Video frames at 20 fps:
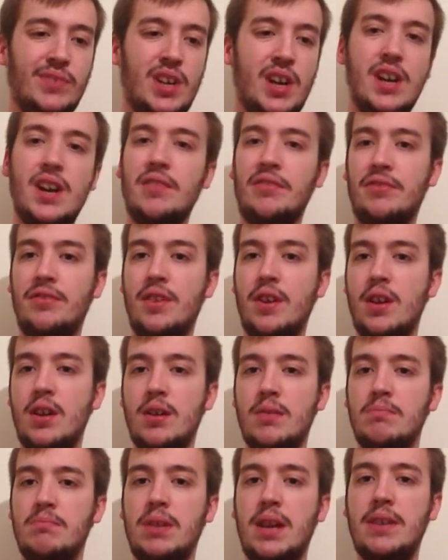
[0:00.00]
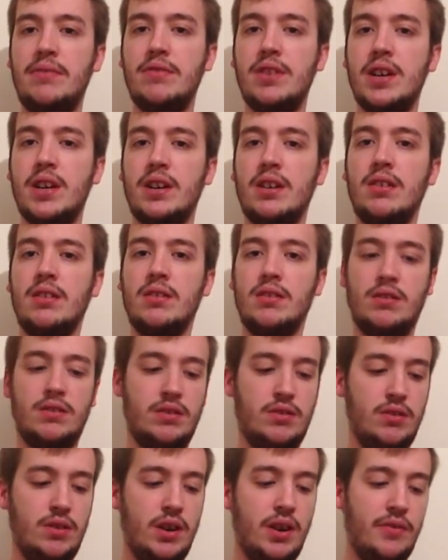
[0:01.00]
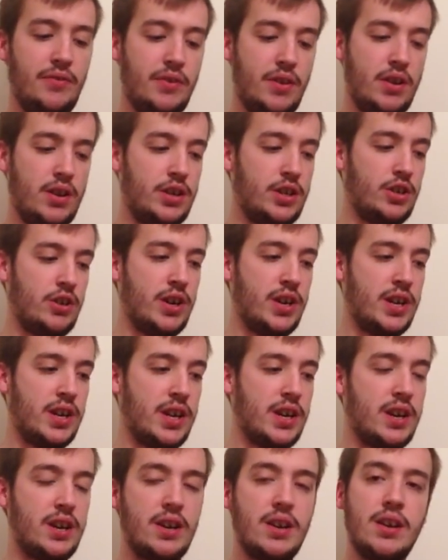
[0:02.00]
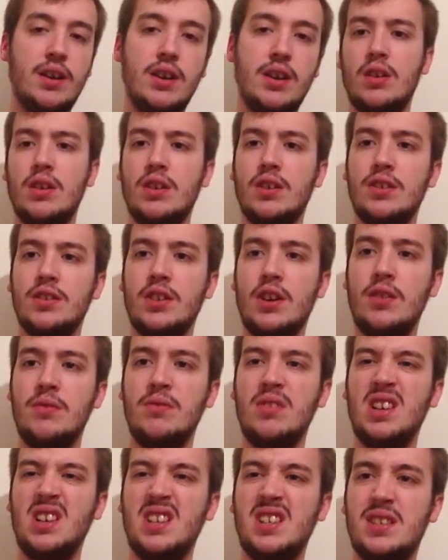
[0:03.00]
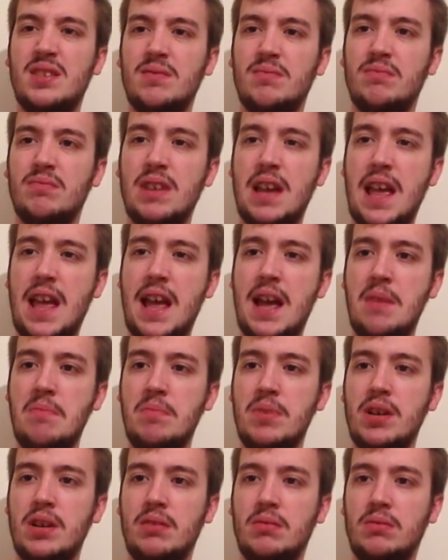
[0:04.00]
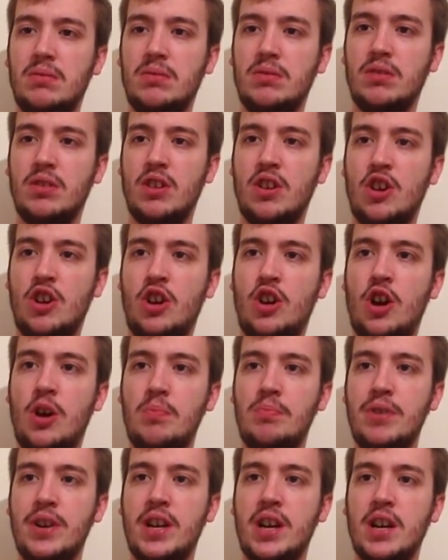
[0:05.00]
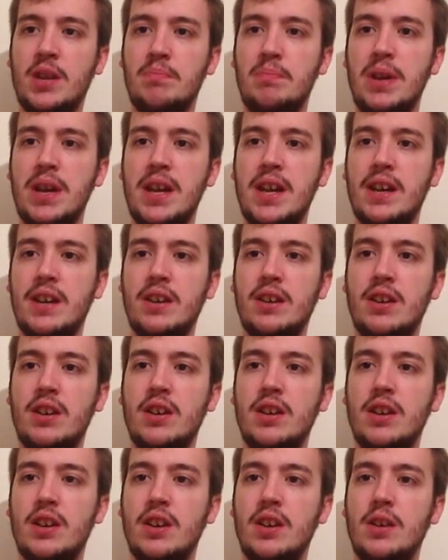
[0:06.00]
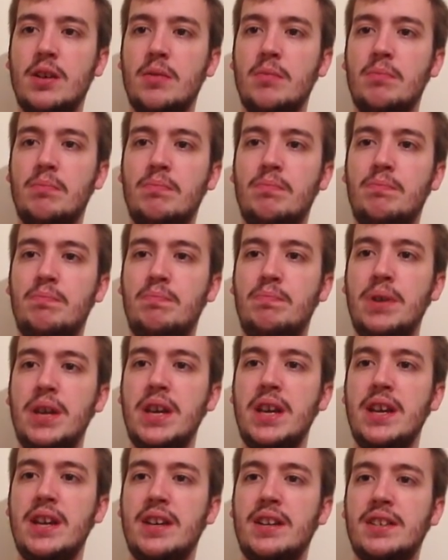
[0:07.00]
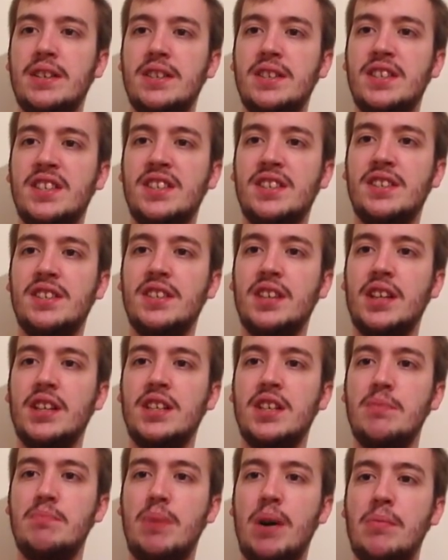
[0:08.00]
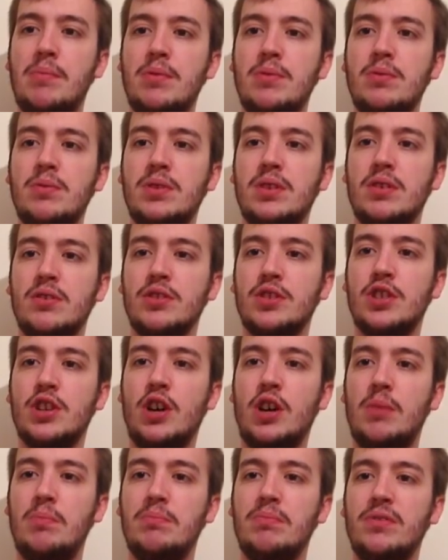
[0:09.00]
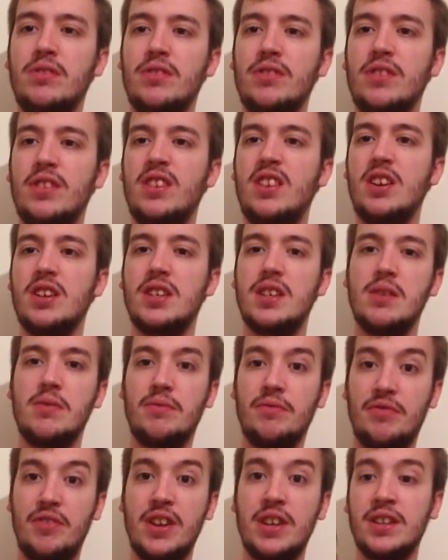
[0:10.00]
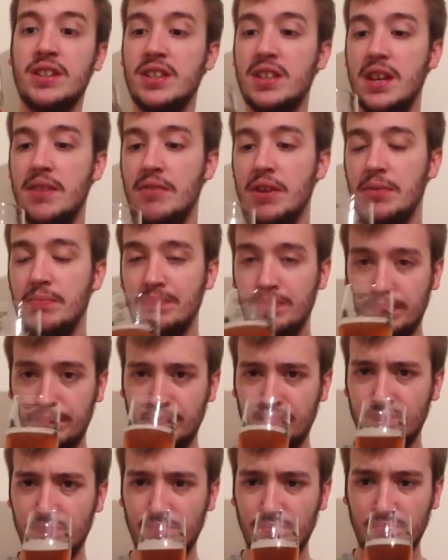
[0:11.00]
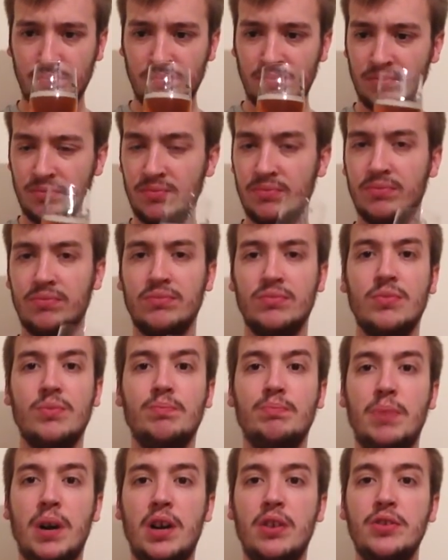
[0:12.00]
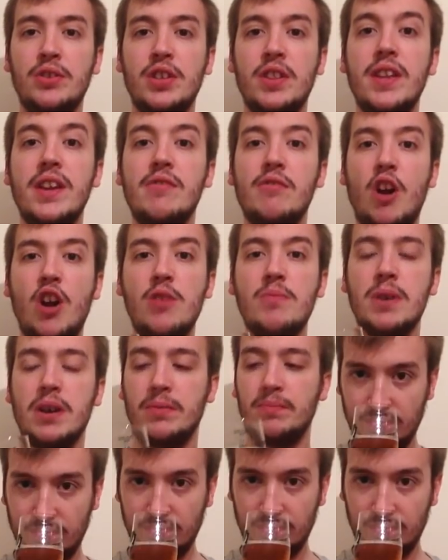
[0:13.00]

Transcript: Enough blathering, not enough drinking. So, nice amber, coppery coloured beer. Big sudsy bubbles on top. Nice little thin sliver. But onto the aroma.